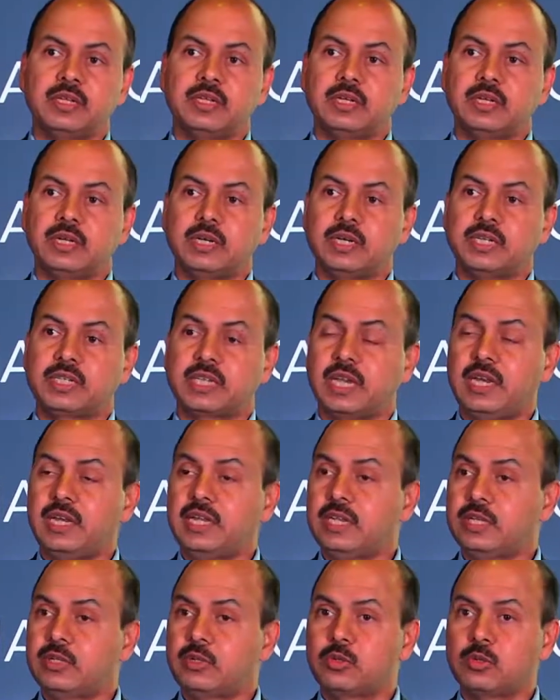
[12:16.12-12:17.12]
Uh, it can
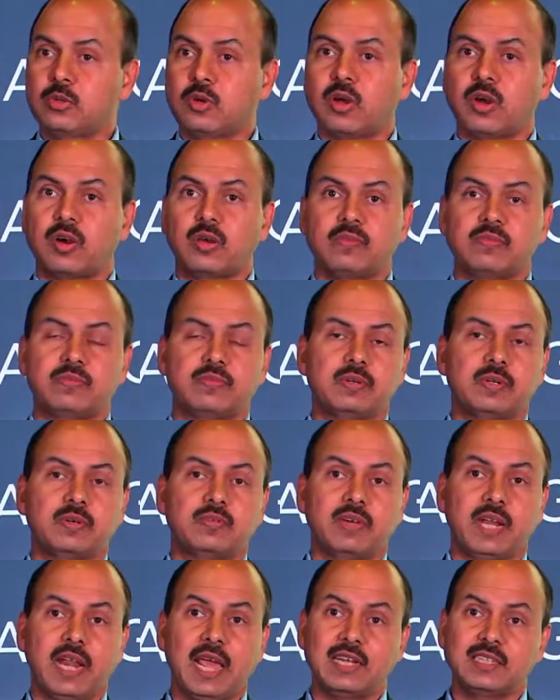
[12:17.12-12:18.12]
lead to a lot of uh,
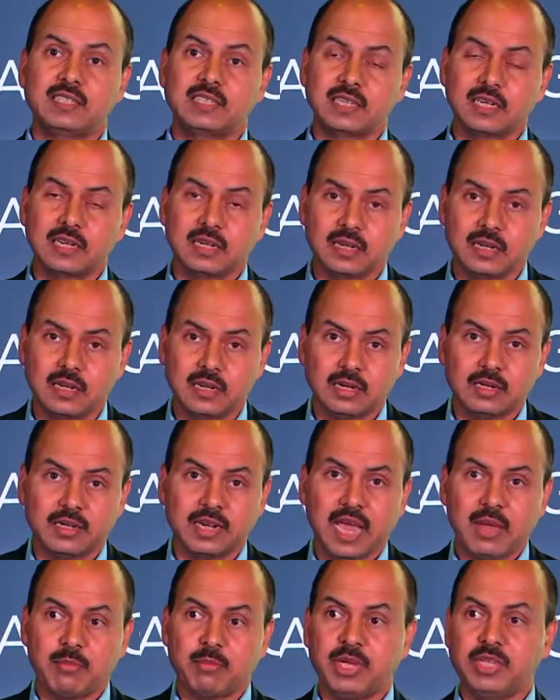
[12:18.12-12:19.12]
financial uh,
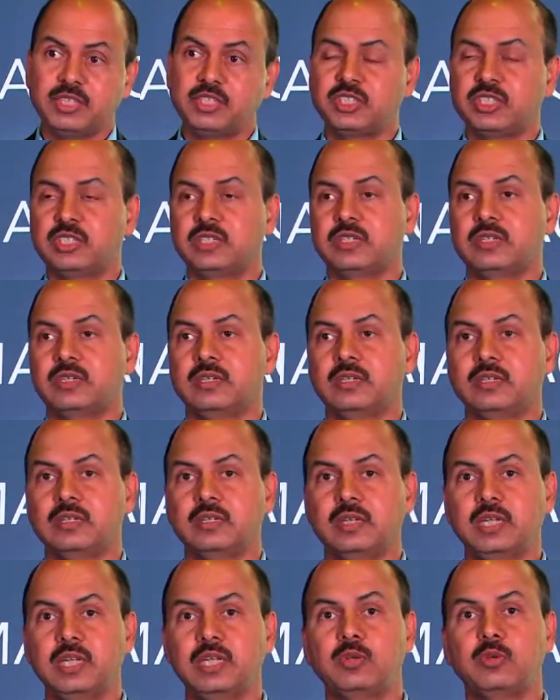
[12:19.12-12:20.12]
damage,
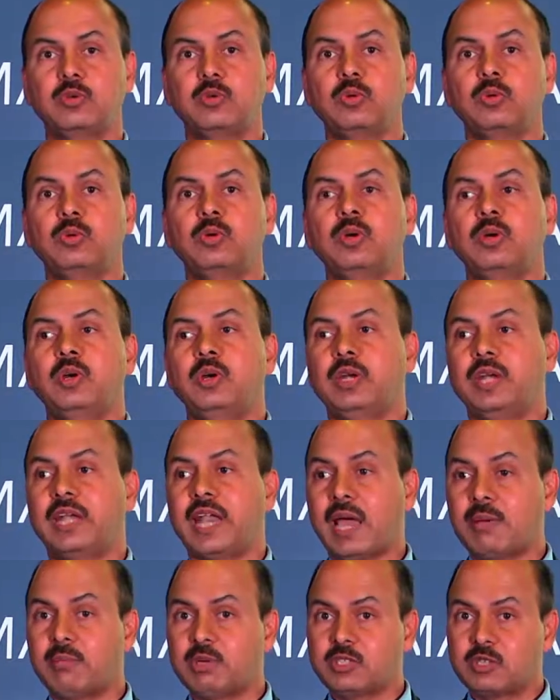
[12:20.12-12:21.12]
lead to
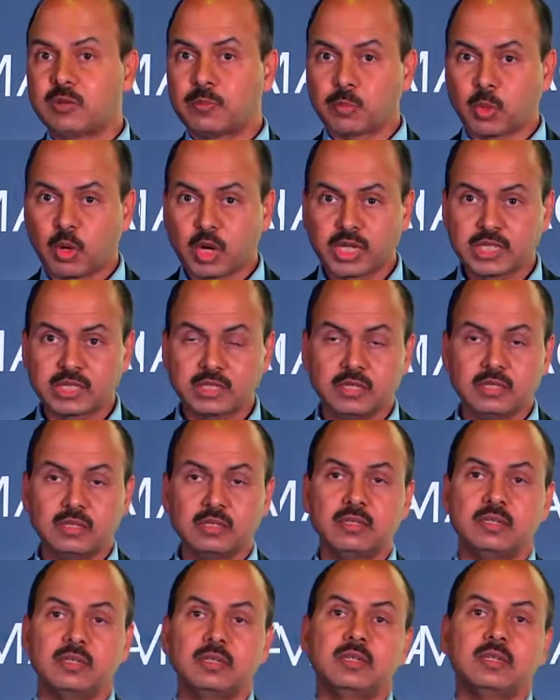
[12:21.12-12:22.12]
damage of production
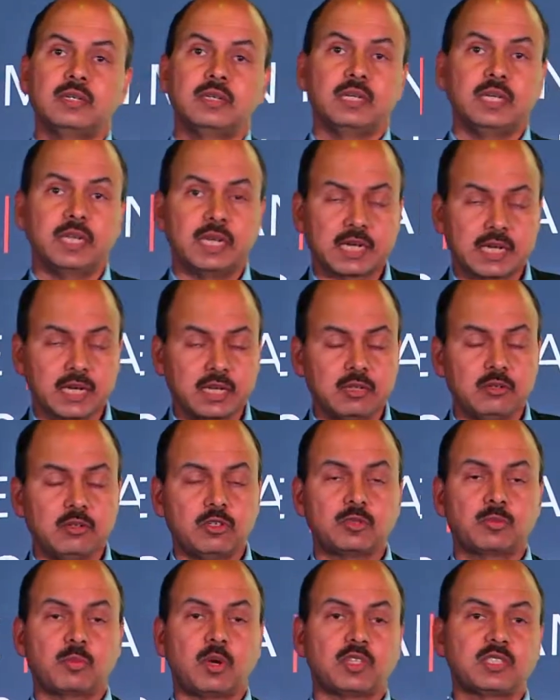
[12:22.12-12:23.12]
in a
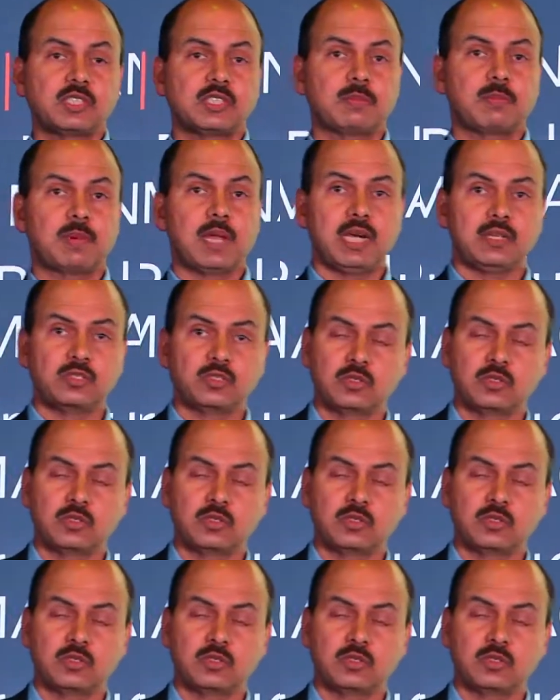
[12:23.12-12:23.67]
continuous process plant.